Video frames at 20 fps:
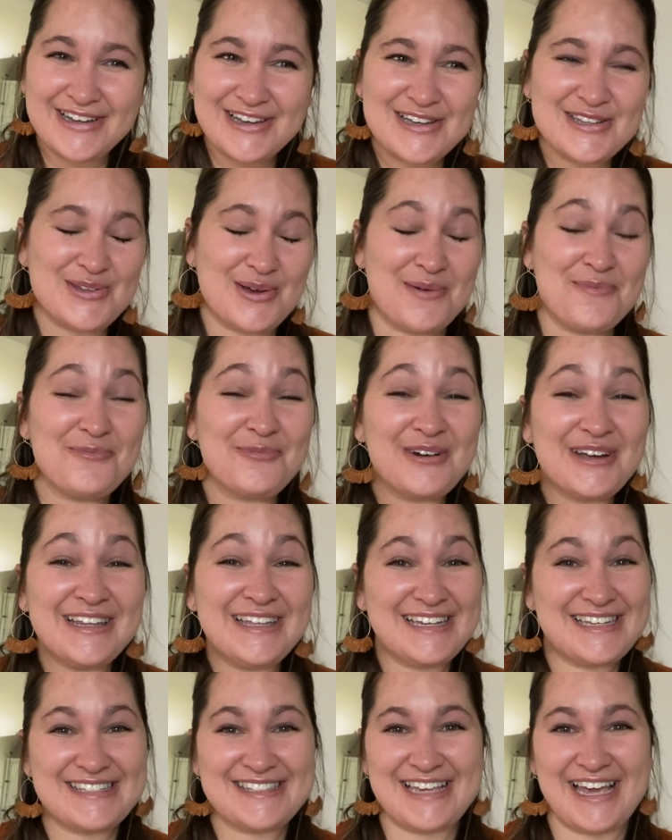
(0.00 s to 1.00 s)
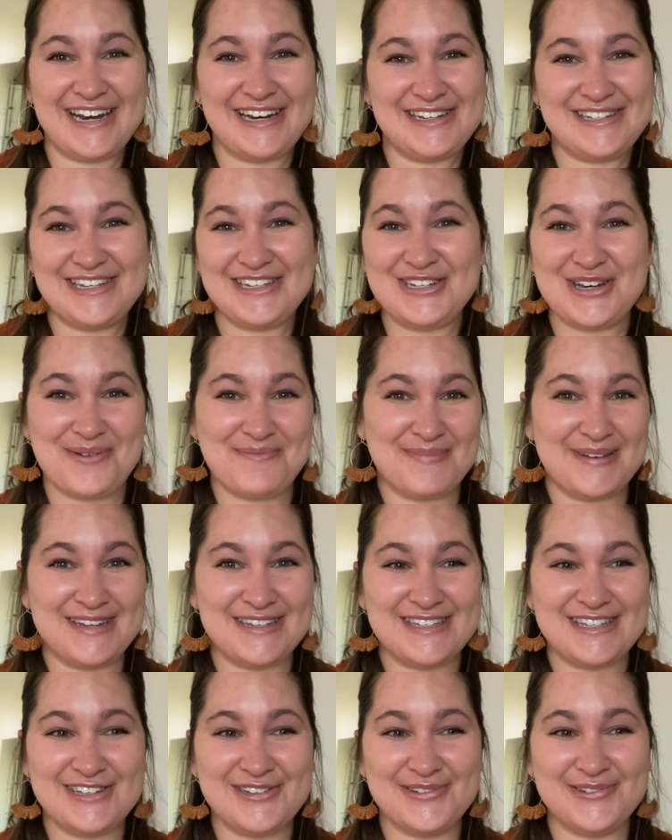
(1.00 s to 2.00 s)
So I'm really excited to jump
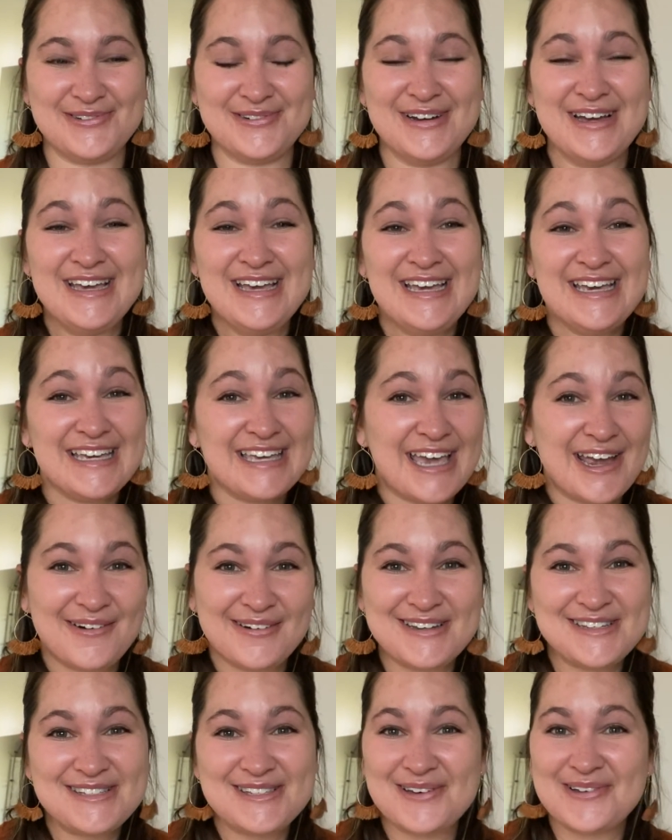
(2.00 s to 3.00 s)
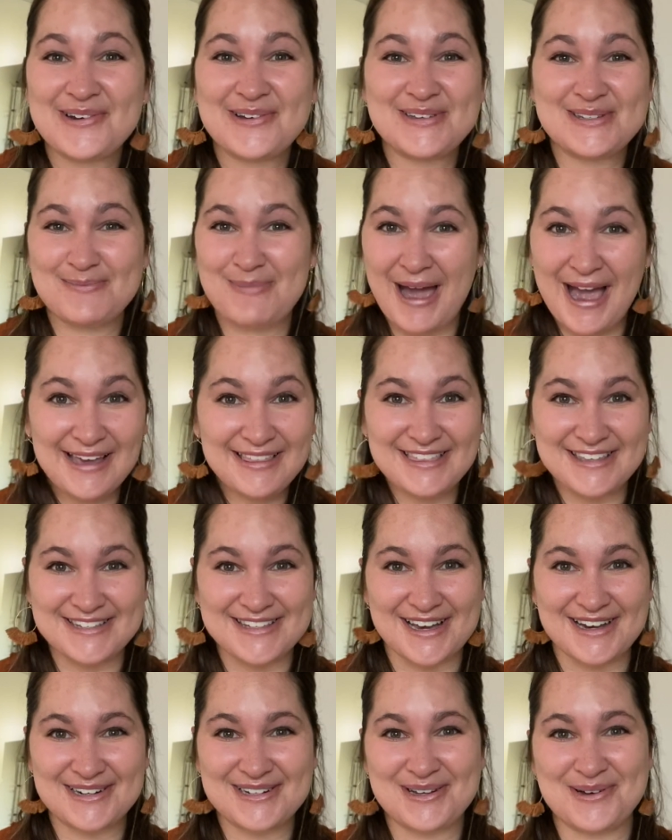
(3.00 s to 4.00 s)
into Carrie Soto is Back this
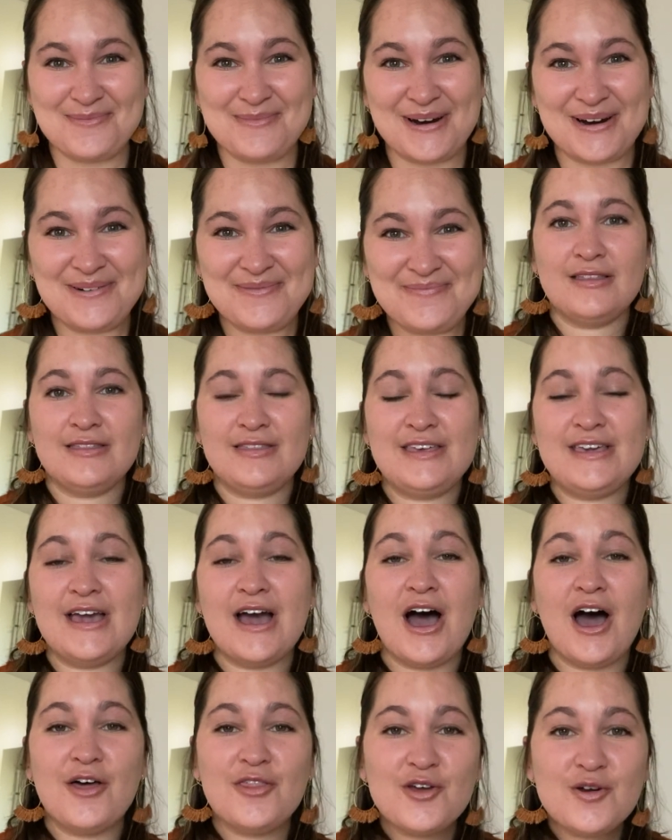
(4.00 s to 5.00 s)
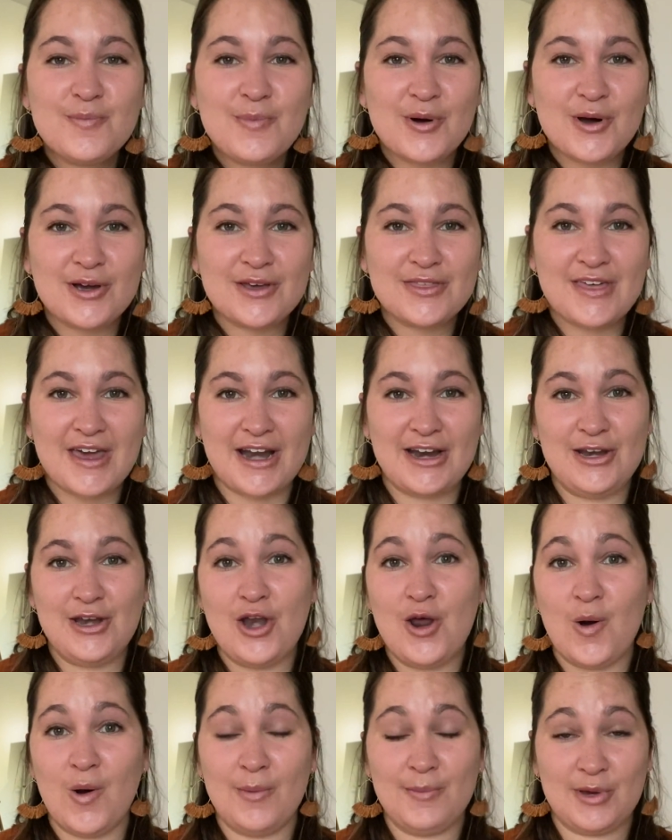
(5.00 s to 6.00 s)
October. The other book that I
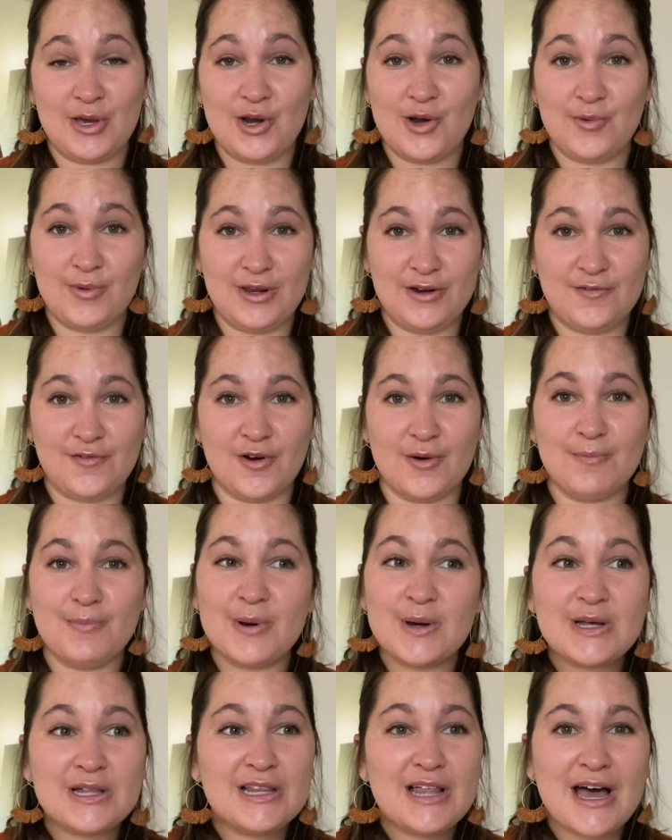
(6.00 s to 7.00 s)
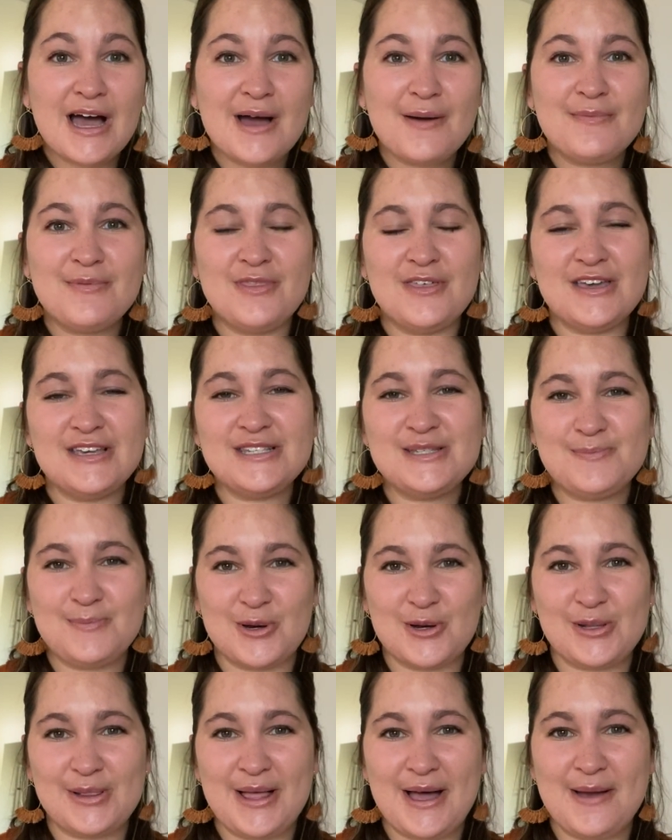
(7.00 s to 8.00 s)
know I'm gonna read for a book club, this
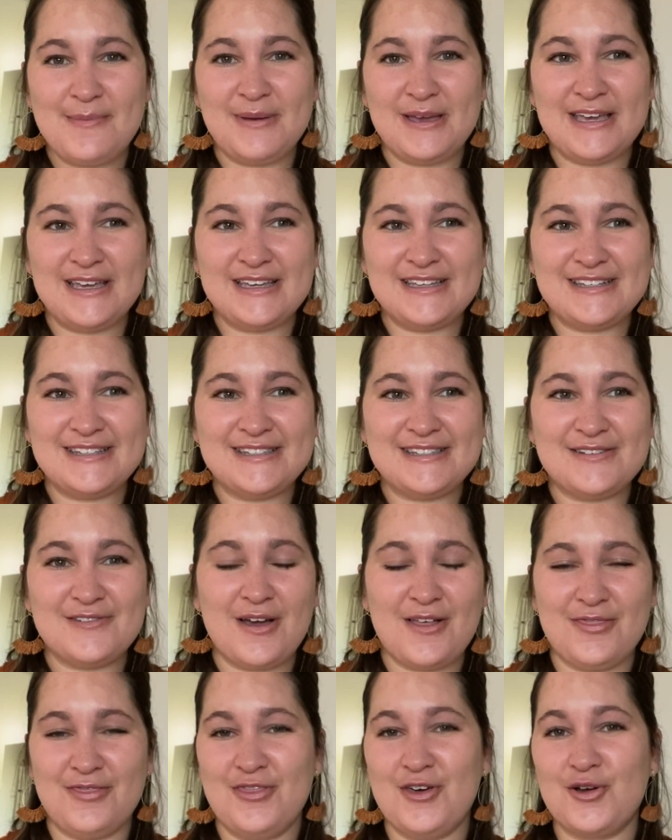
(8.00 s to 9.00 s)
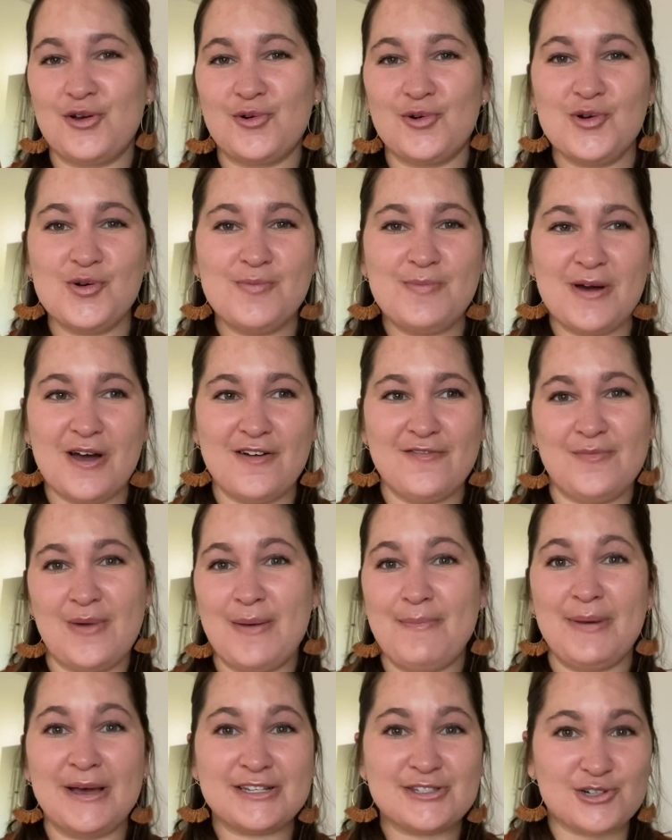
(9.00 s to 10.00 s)
book club is the group of my
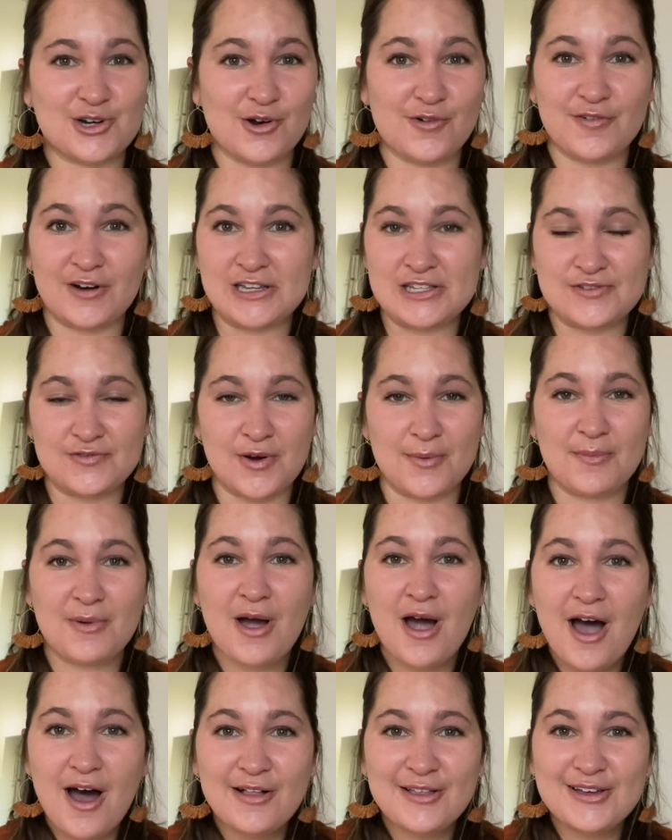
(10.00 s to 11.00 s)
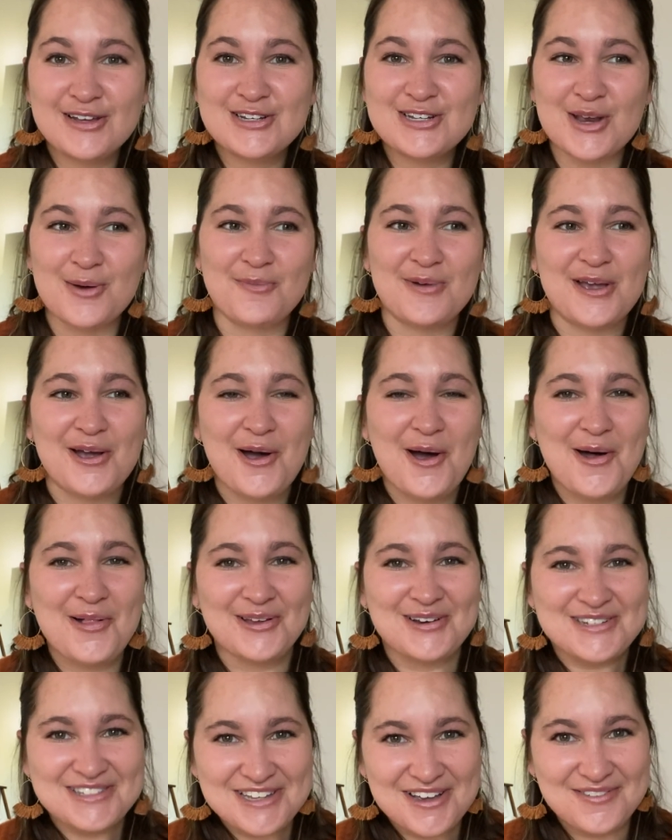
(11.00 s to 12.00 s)
best girlfriends from college, and we call
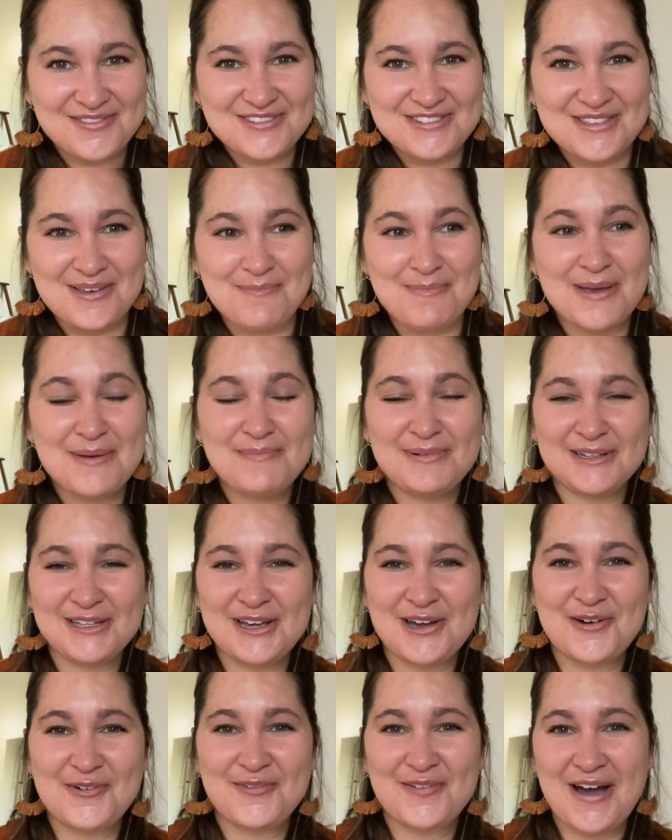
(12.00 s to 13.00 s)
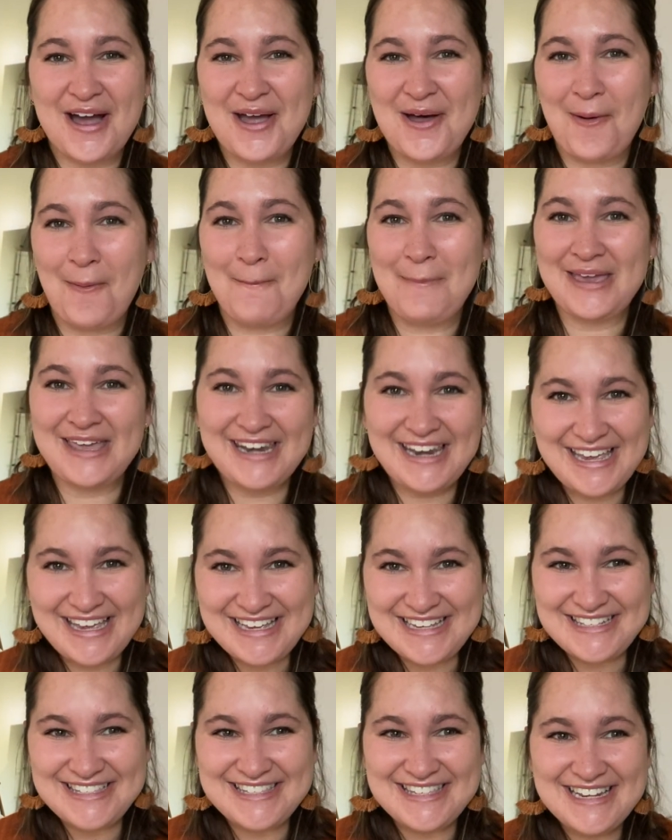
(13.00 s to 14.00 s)
ourselves the Bibliophile
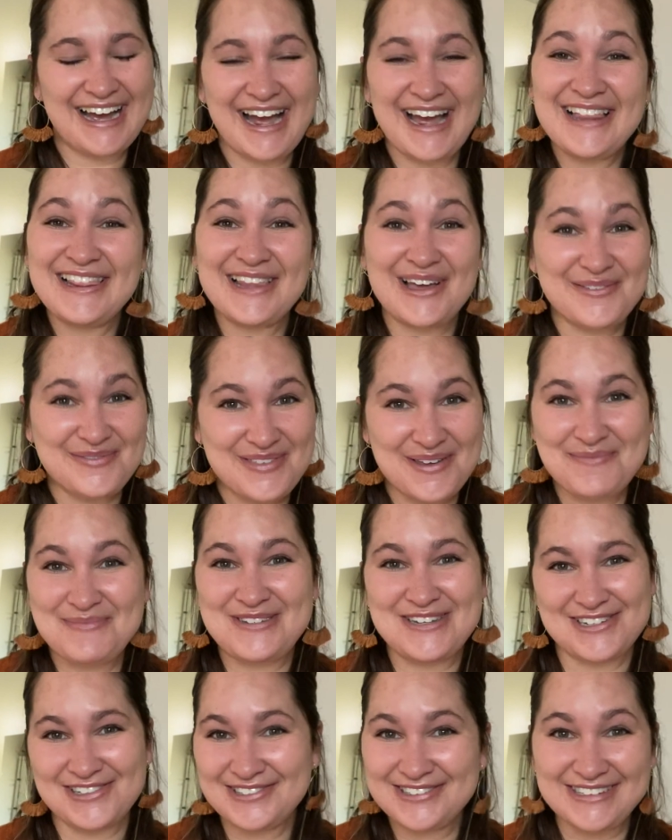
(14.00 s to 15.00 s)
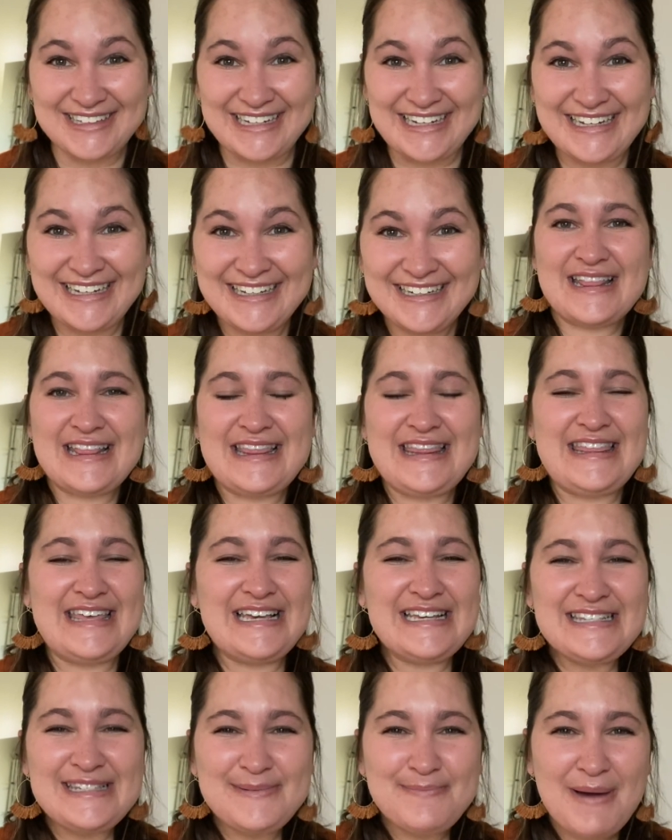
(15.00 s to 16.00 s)
Biddies. I love them dearly.
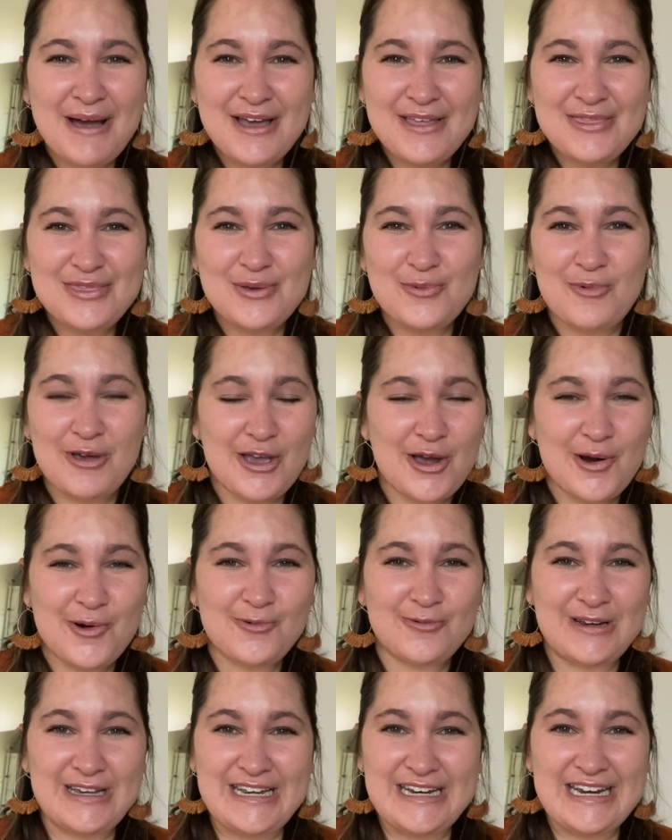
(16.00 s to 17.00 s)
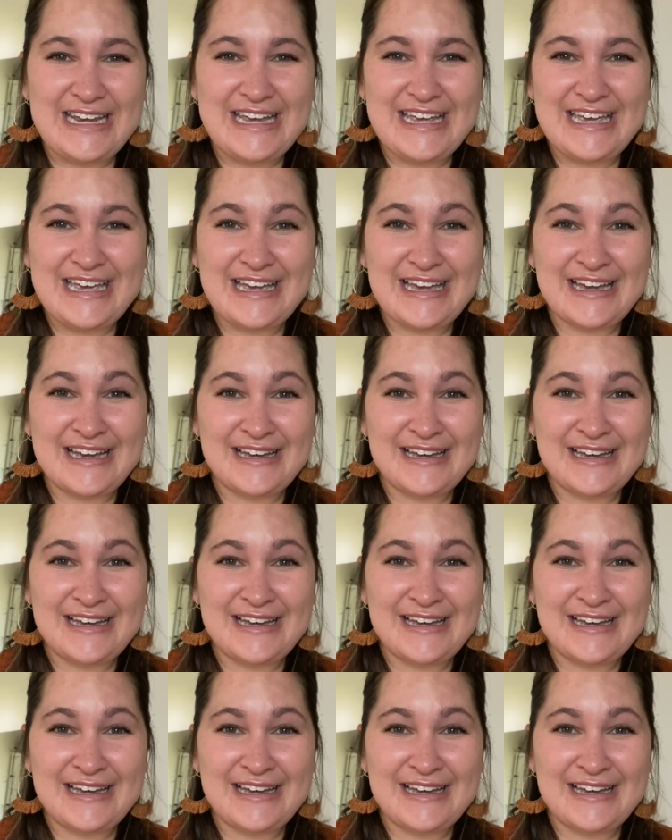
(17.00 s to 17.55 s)
This month we are reading